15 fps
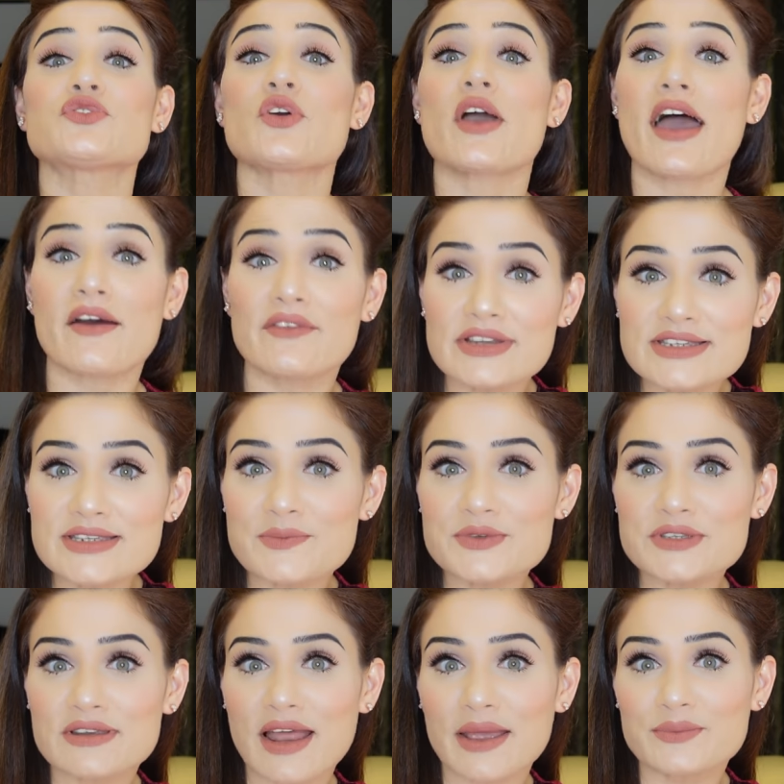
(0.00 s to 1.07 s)
you haven't
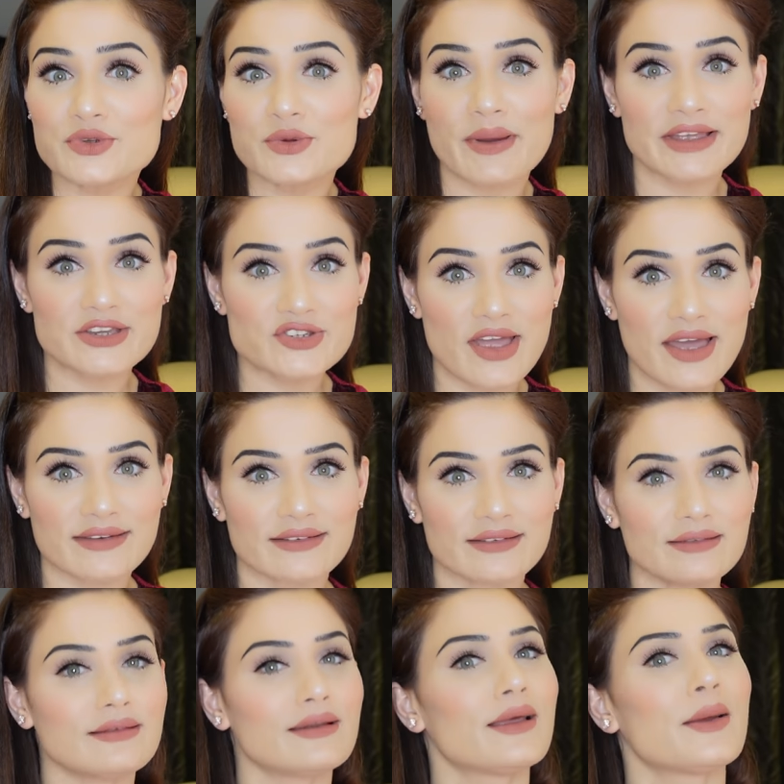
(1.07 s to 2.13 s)
subscribed to my
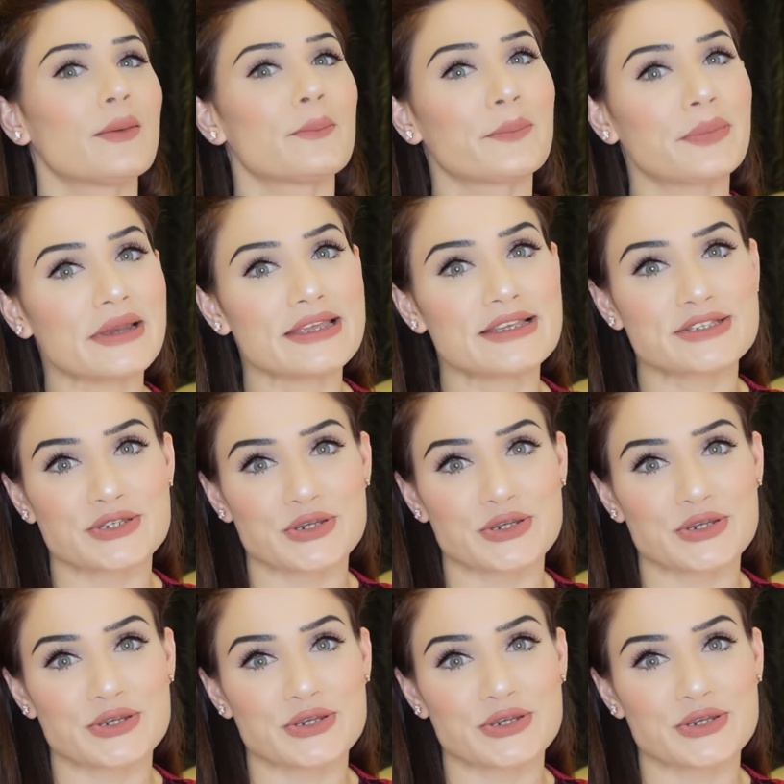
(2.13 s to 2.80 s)
channel, please